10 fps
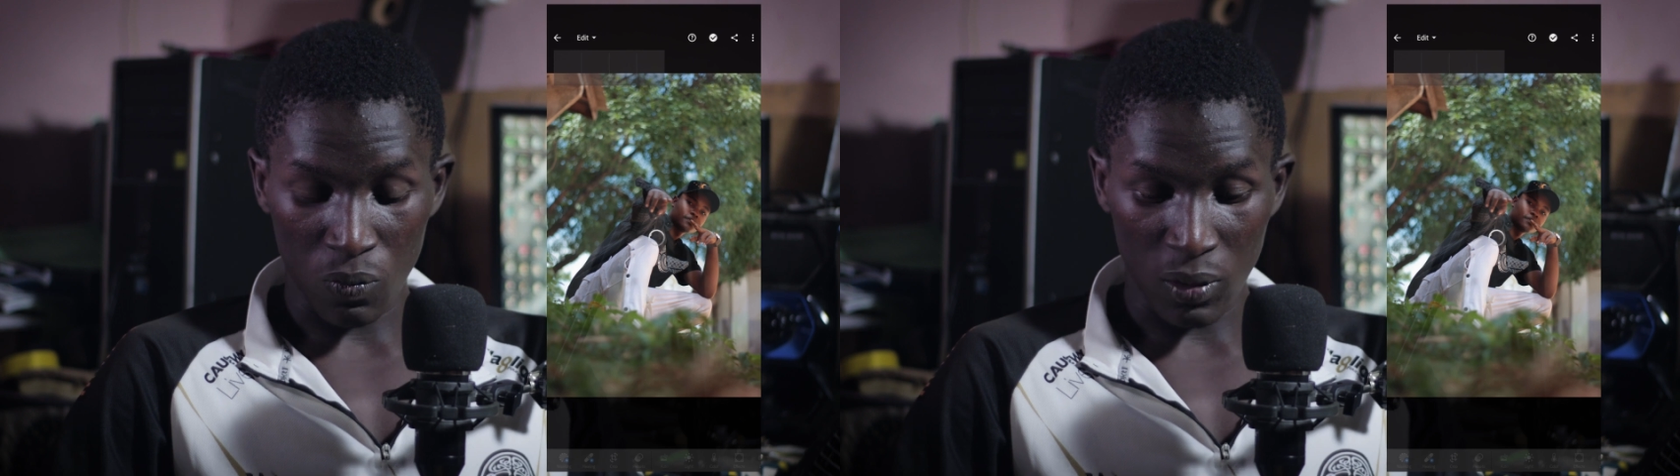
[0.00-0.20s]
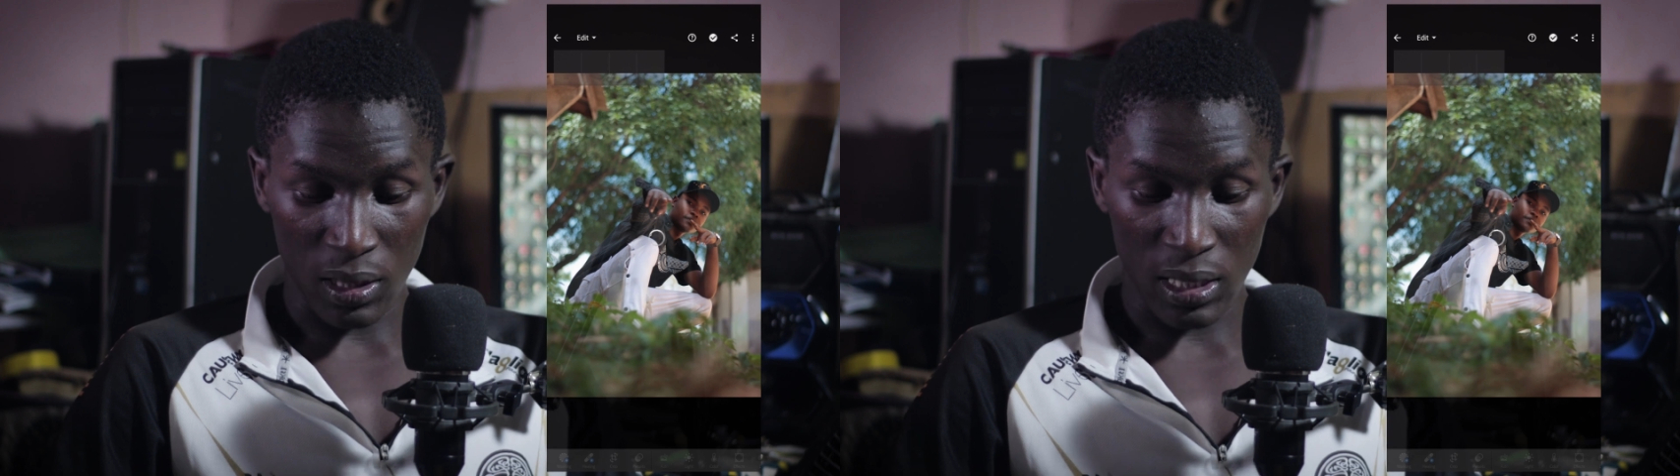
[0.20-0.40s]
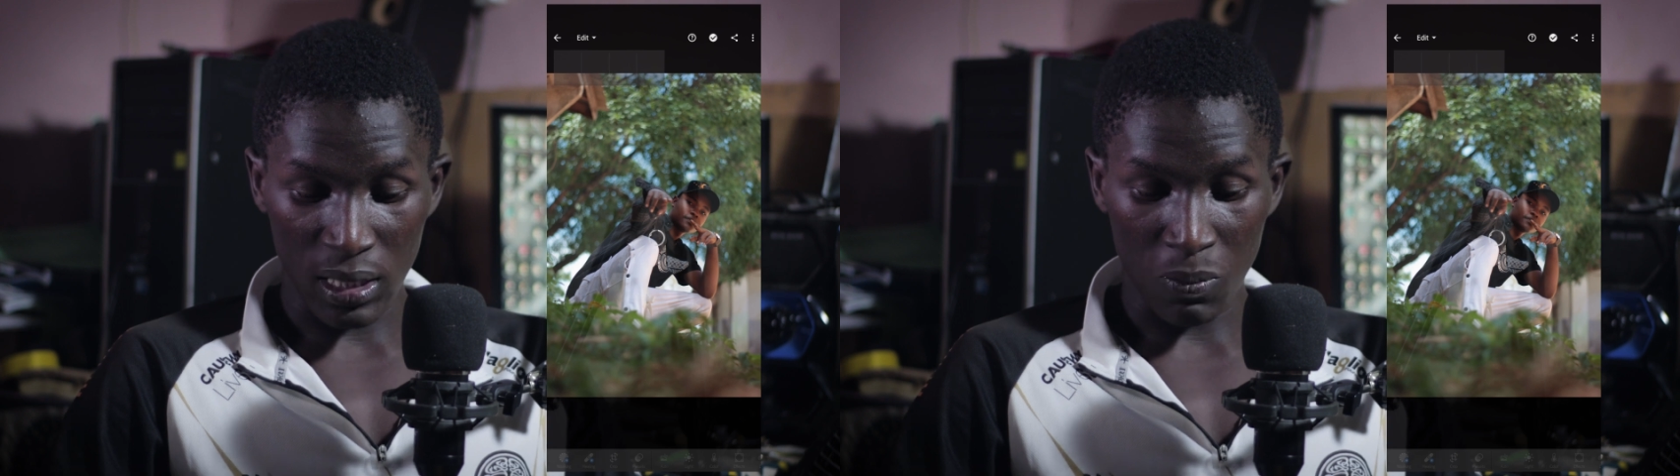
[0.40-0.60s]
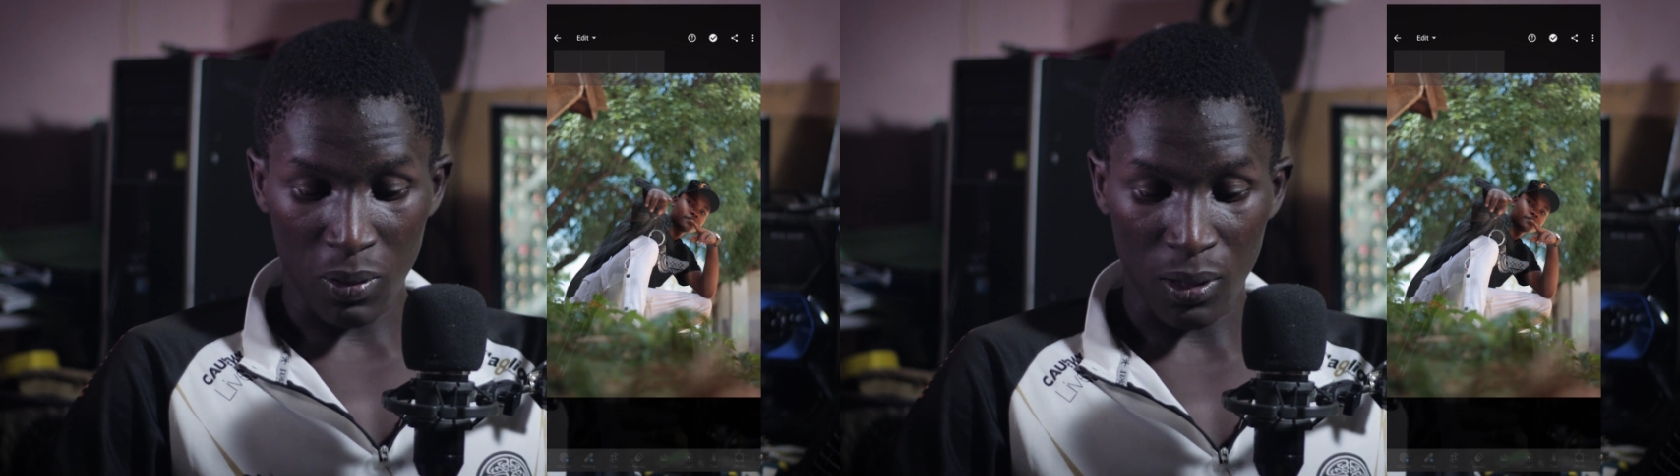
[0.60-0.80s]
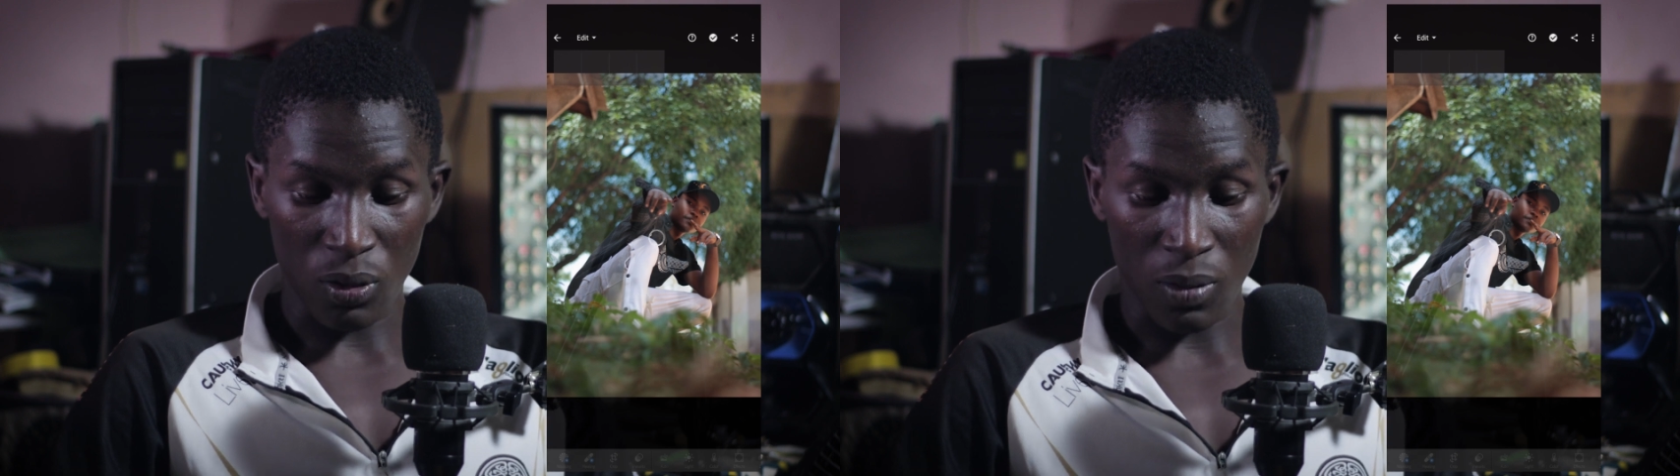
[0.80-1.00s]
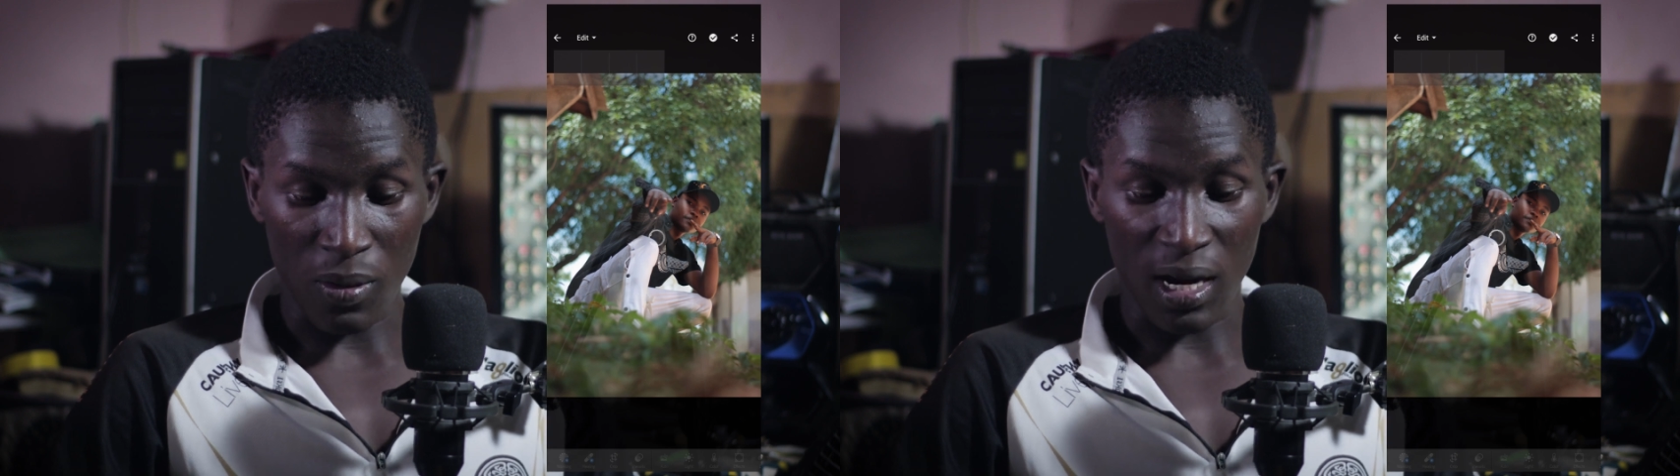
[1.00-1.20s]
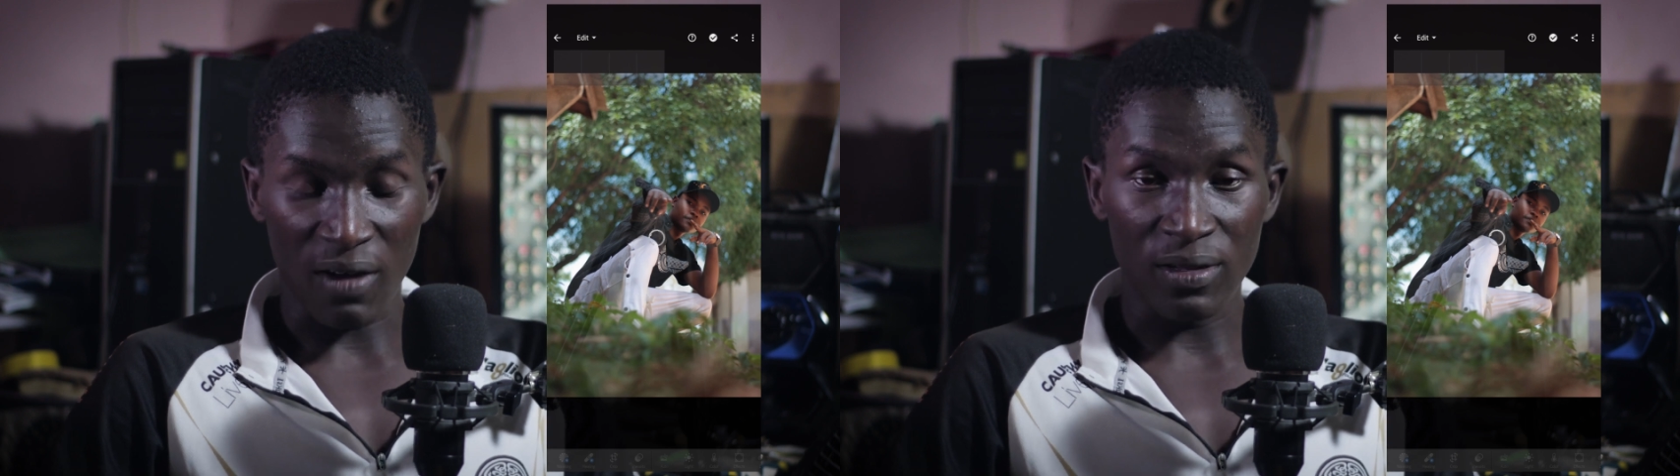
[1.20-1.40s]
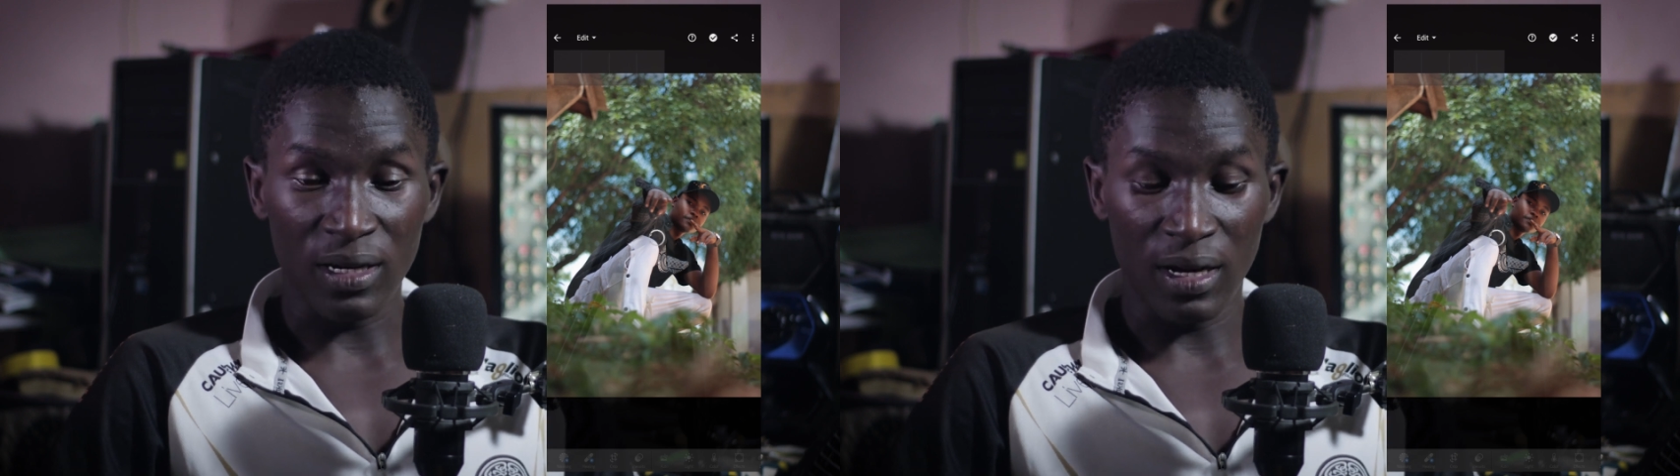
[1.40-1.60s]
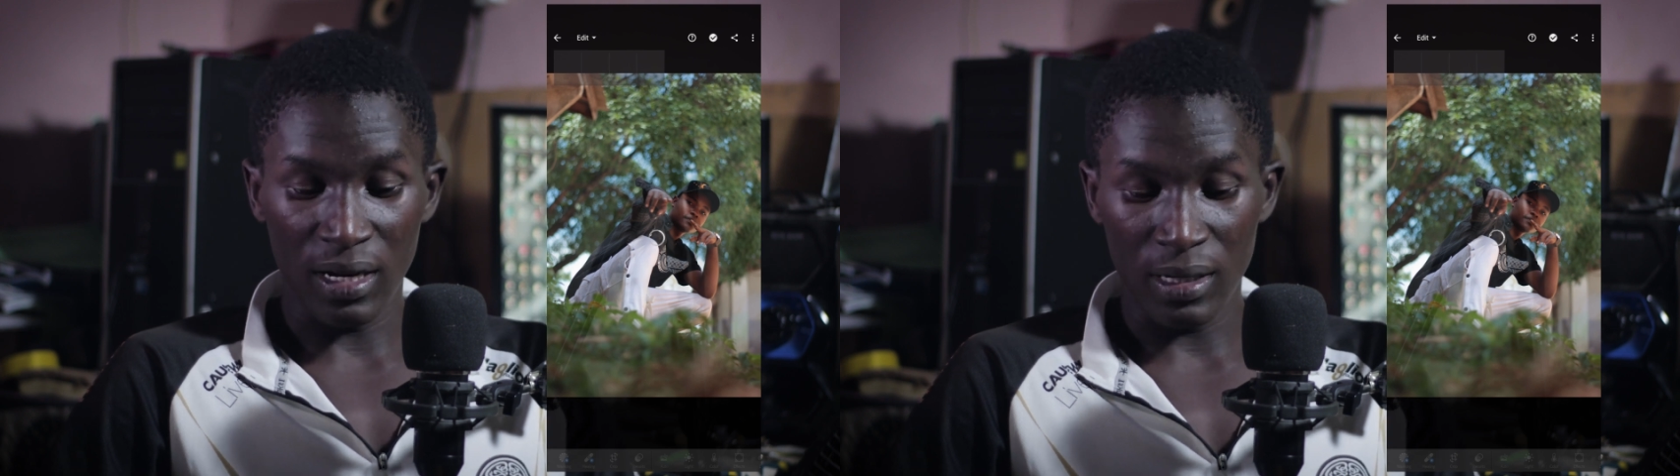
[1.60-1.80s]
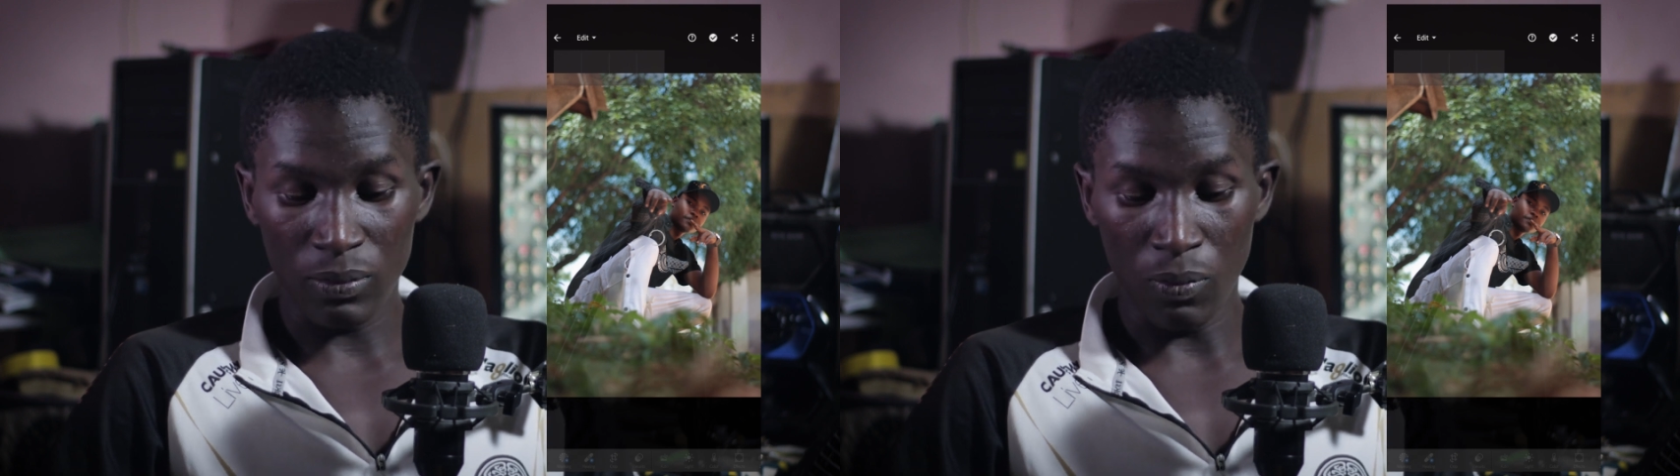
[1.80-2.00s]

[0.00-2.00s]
complicated part whereby I have the greens,